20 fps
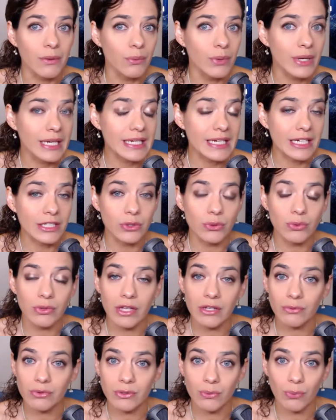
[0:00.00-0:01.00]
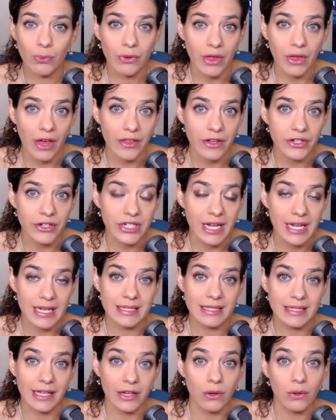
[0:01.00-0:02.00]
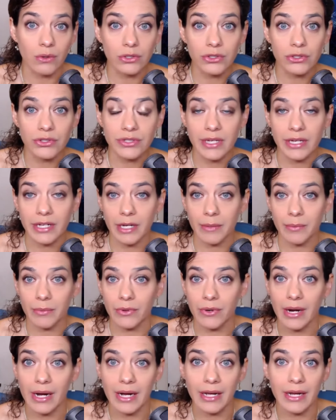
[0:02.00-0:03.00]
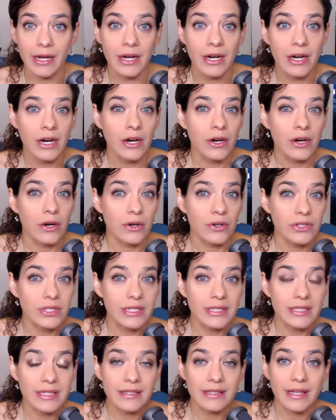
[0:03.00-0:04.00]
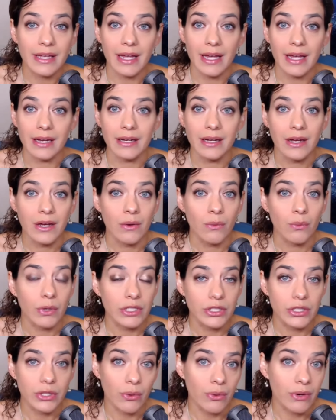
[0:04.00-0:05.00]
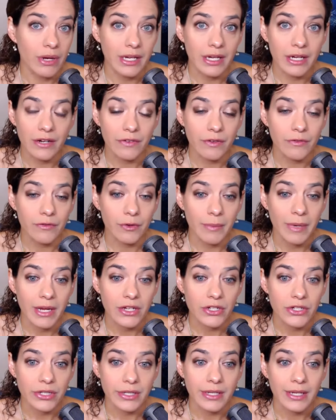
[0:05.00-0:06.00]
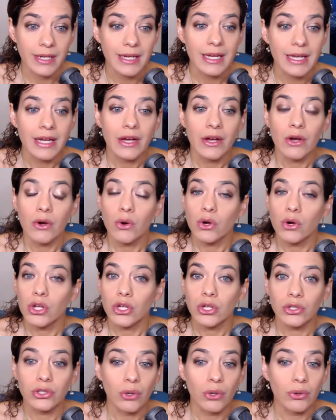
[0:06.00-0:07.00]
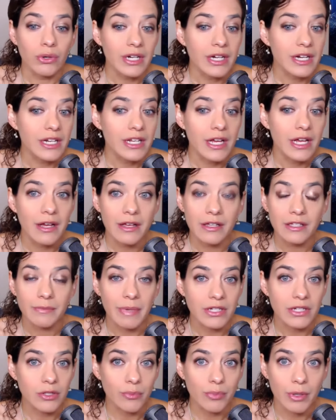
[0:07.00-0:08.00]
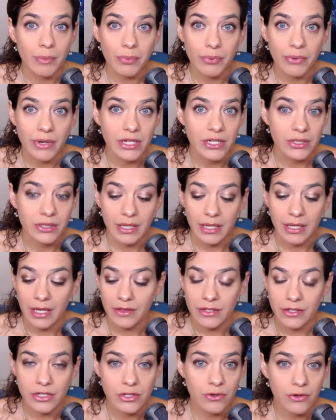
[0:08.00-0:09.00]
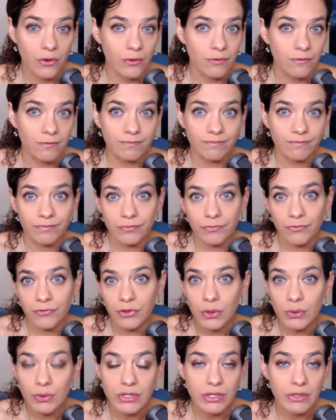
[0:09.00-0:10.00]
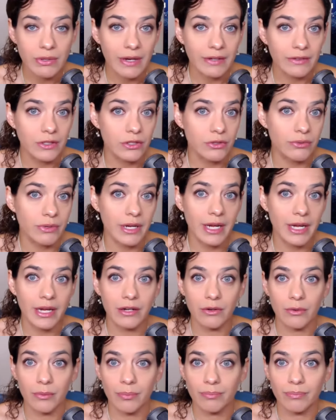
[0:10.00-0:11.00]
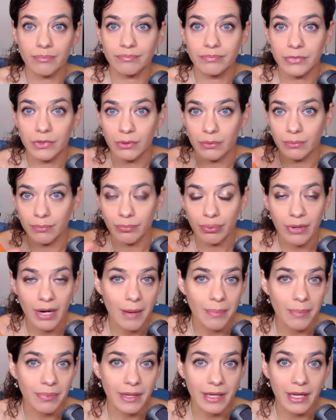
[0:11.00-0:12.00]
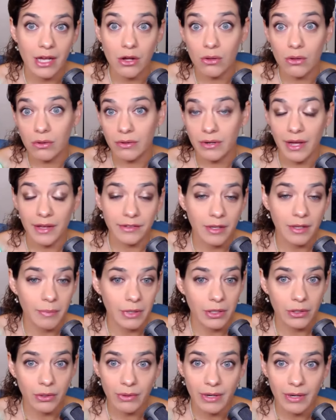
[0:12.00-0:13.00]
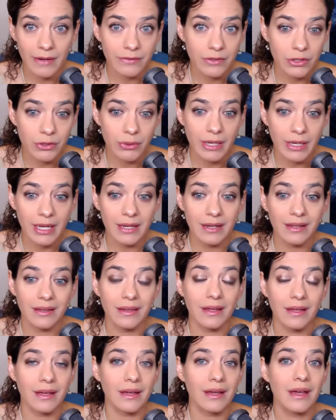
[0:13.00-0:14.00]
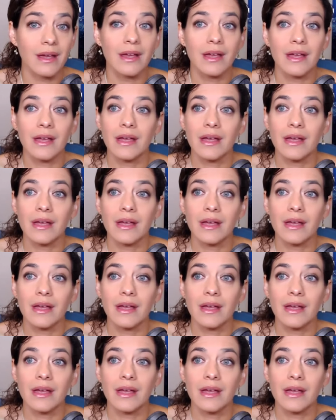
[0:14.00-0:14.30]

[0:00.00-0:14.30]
We cannot do this with other tests like ultrasound, MRI, or CT scan. We don't get enough information. You don't need any special preparation. Again, there's no fluids you have to drink, no prep like a colonoscopy. You don't have to drink anything.